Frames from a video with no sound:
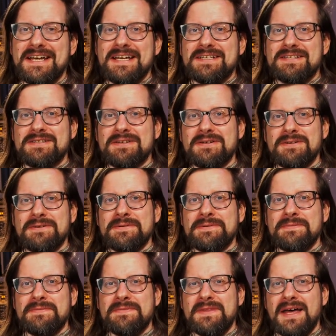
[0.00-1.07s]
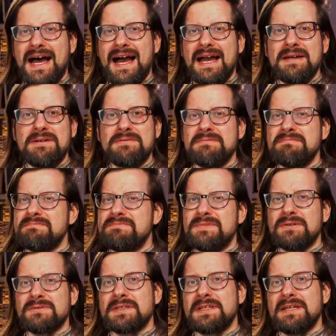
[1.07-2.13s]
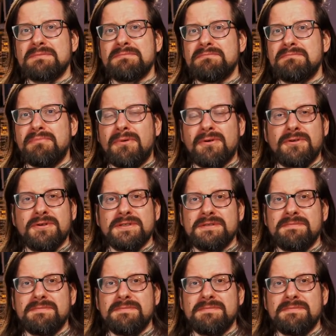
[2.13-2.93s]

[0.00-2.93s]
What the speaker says: So I don't get bored.